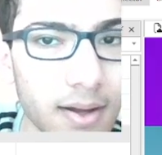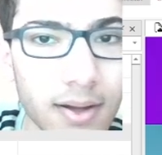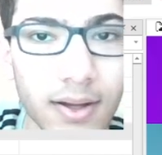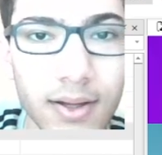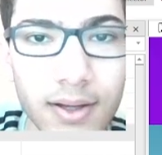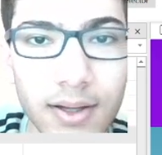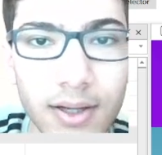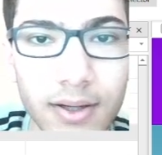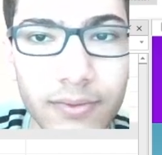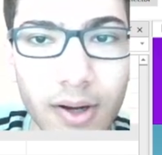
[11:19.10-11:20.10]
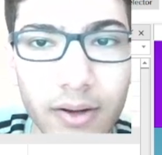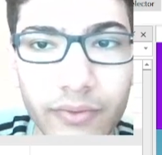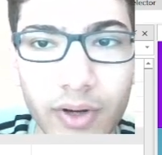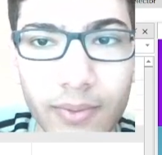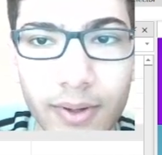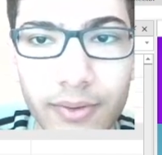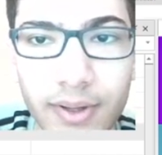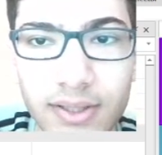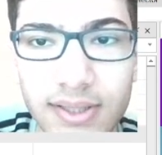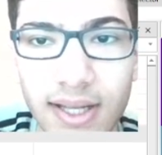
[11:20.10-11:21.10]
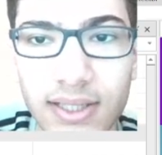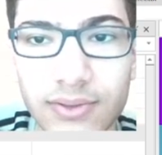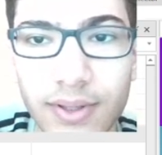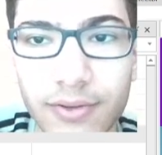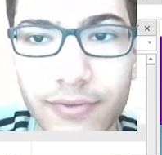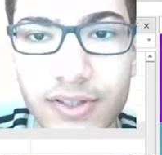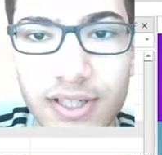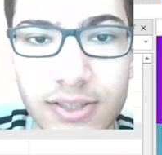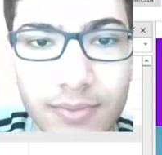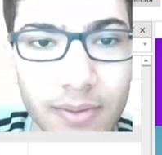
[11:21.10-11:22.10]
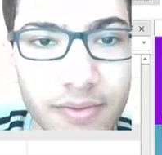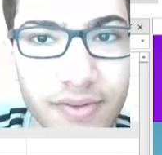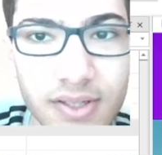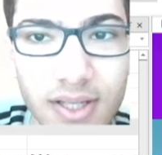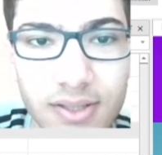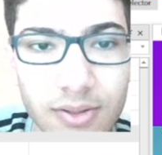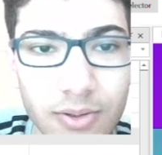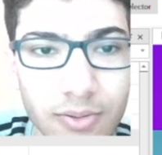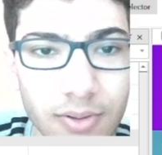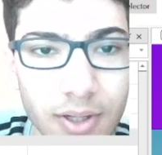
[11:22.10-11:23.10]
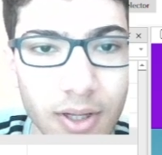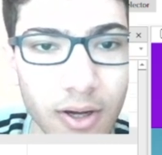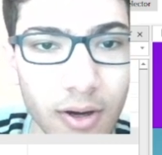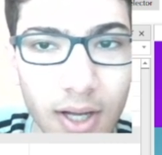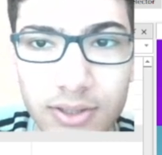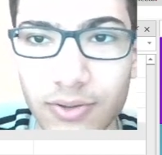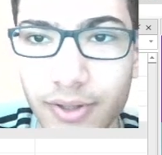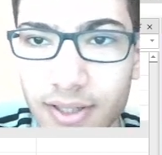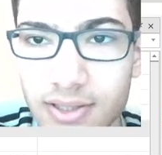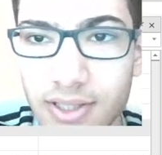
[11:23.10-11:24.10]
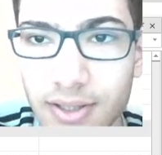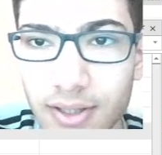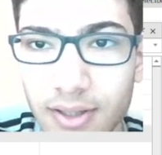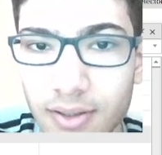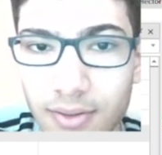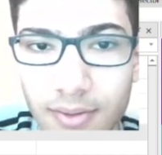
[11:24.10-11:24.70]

Wireframe rendering stats, physics, maybe physics. No. Oh, that's cool. You can see the